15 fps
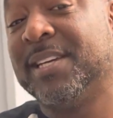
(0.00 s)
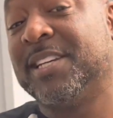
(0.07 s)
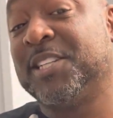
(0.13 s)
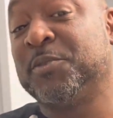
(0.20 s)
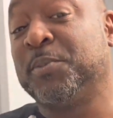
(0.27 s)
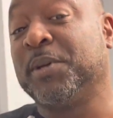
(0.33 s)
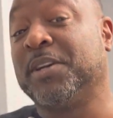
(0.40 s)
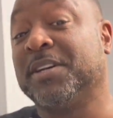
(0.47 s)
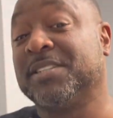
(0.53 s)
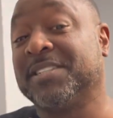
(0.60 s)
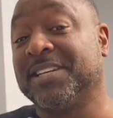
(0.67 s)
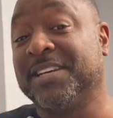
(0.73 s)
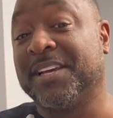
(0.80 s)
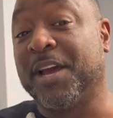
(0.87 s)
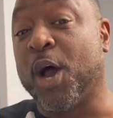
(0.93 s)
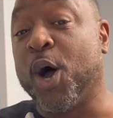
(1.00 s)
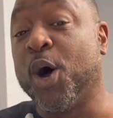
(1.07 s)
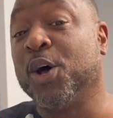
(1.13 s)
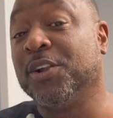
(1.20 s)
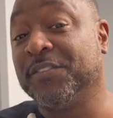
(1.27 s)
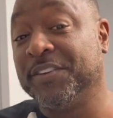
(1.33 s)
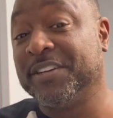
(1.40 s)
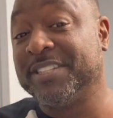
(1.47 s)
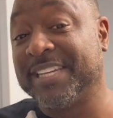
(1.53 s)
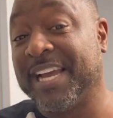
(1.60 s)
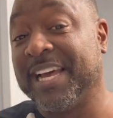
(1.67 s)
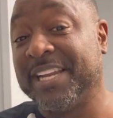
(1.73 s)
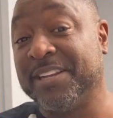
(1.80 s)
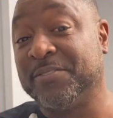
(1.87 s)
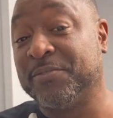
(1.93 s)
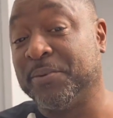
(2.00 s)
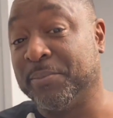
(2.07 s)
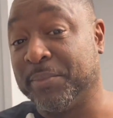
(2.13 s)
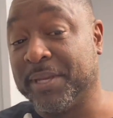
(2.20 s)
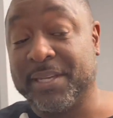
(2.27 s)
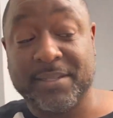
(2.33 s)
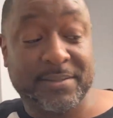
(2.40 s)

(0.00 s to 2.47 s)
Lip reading: is because they get all of their talent from me.